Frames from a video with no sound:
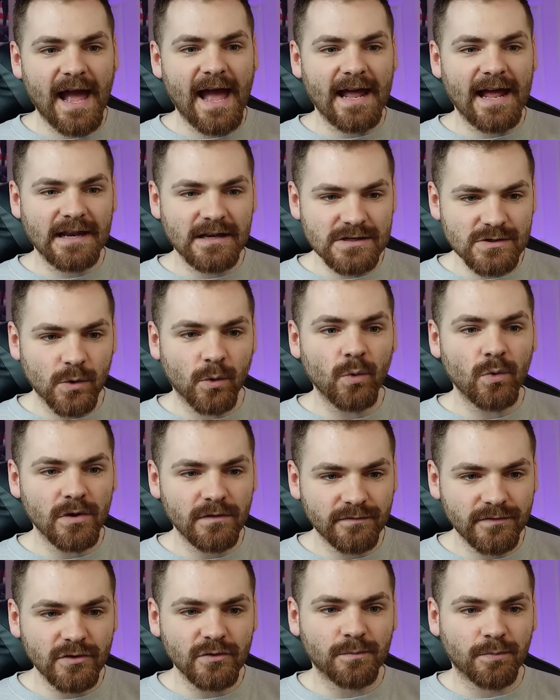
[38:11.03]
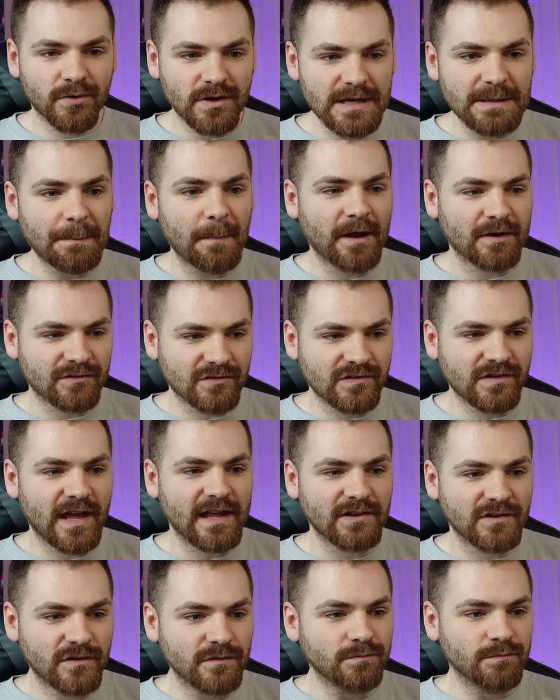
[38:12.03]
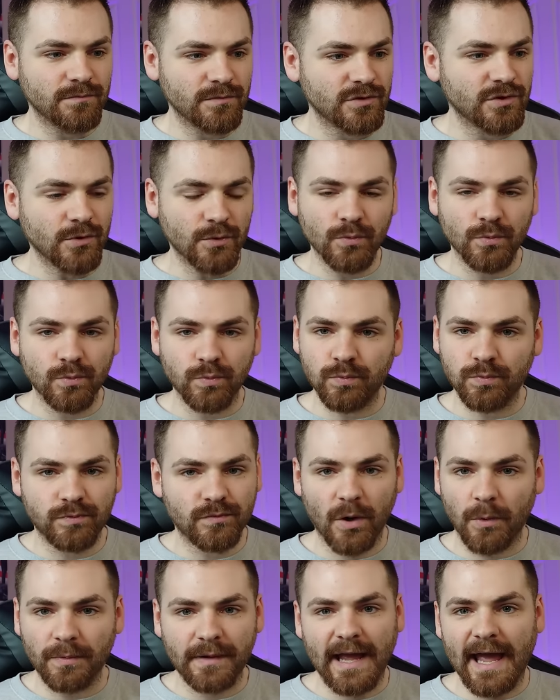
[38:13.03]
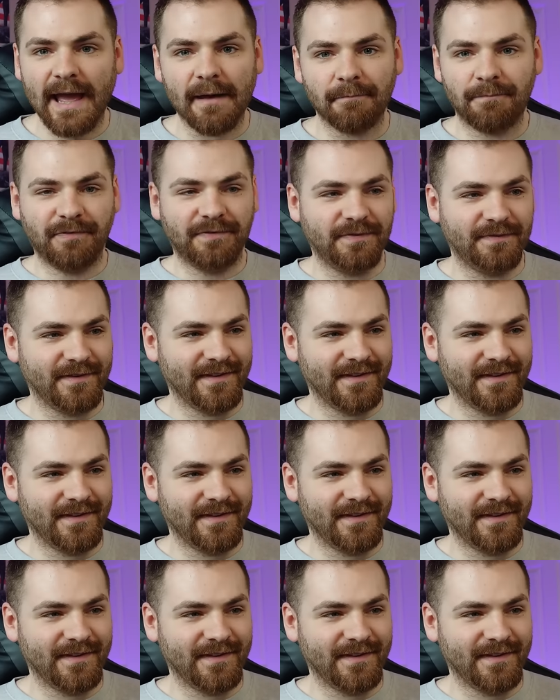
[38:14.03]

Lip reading: And all of you pretty much said you don't care.